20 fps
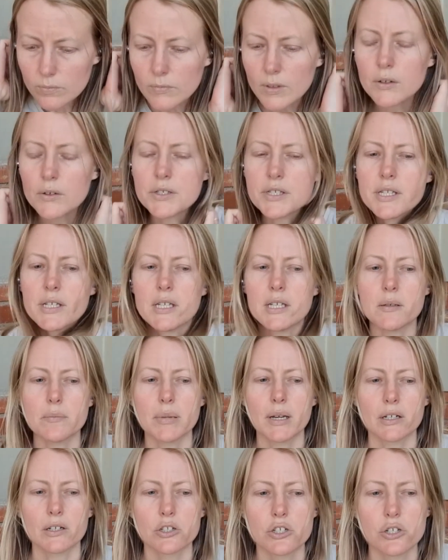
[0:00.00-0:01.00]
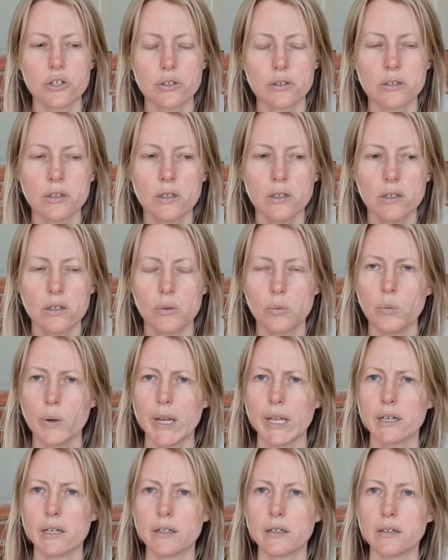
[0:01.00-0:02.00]
I was thinking back to
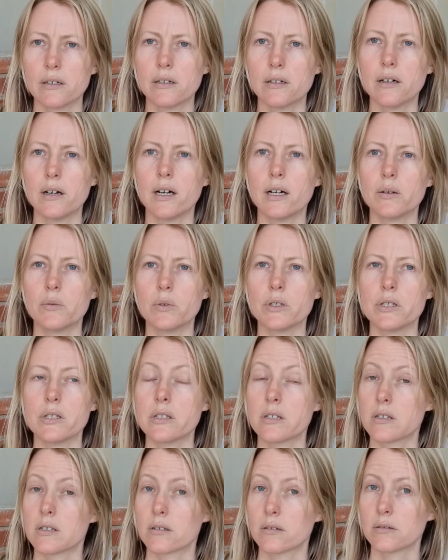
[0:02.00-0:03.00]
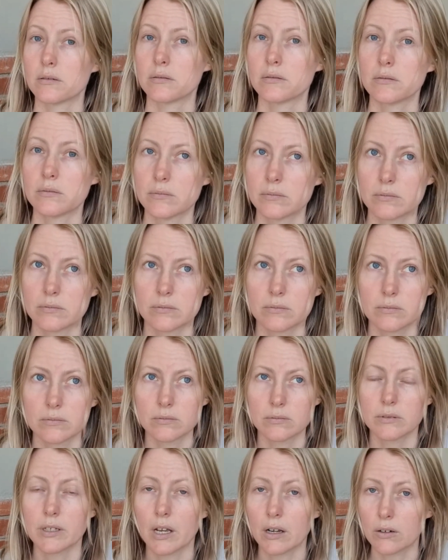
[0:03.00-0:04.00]
when I was
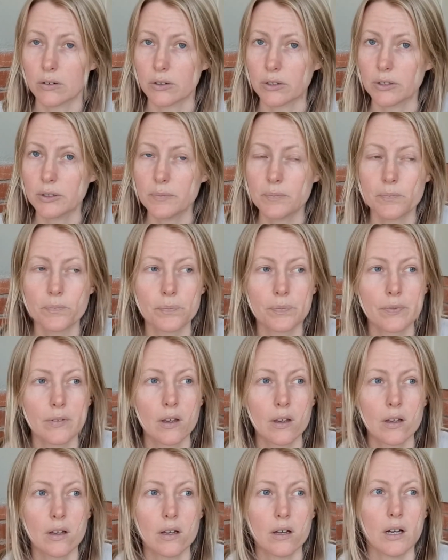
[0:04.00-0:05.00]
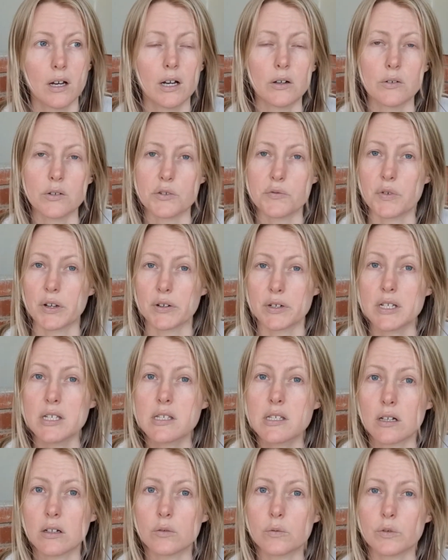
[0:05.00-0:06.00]
younger. I was very
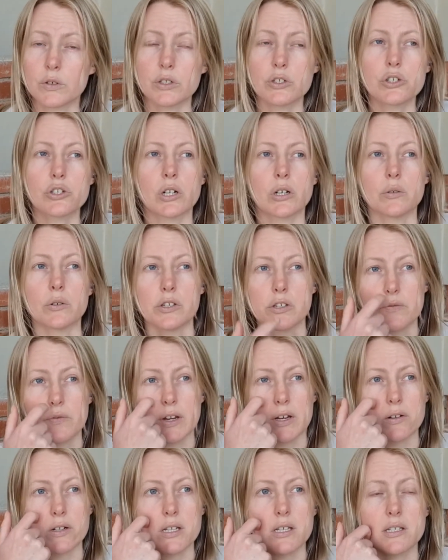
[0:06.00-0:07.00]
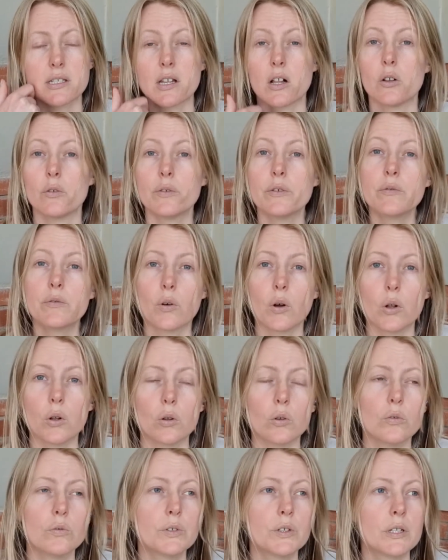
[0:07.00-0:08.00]
selfish, I was very
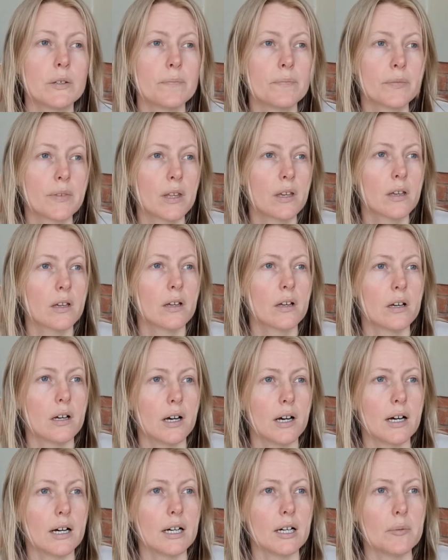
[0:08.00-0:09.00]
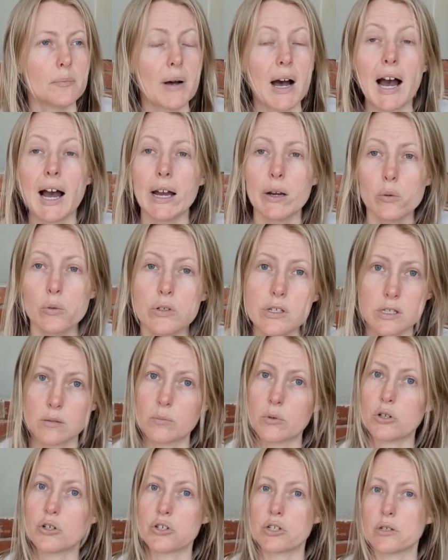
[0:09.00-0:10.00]
self-involved, I was the
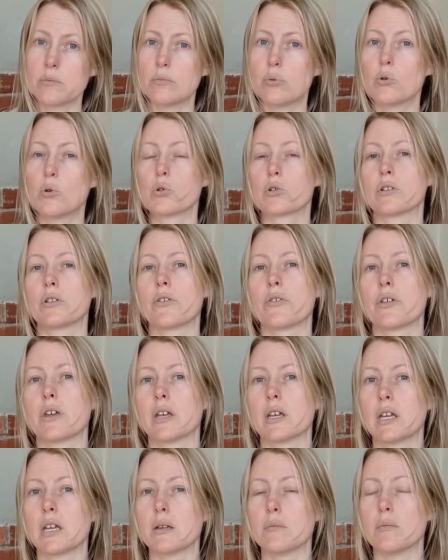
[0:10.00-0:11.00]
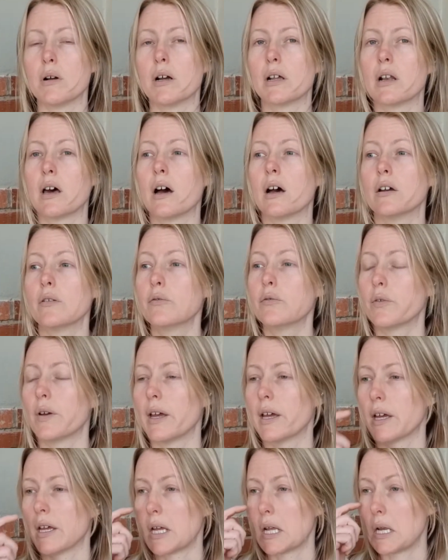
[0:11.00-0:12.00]
most important thing in my life,
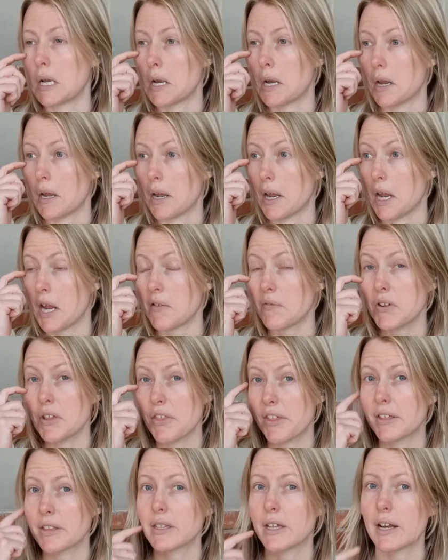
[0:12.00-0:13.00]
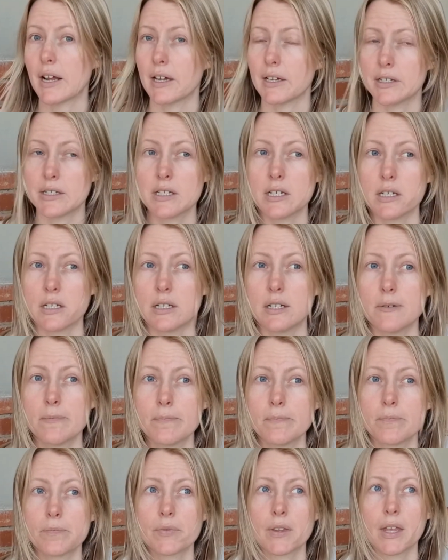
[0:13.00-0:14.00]
and everything that I did
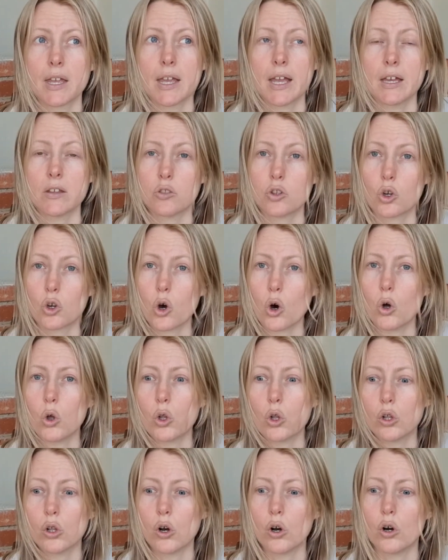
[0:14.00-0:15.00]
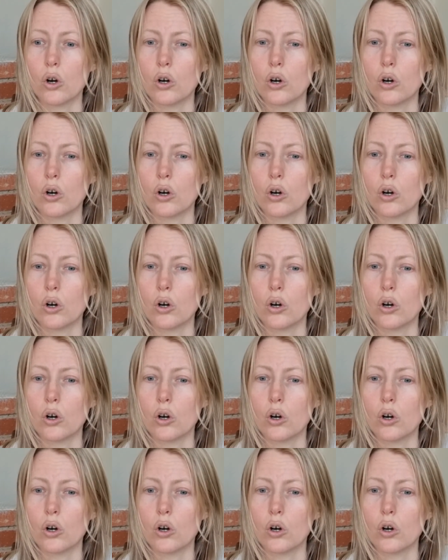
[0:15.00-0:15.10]
had the goal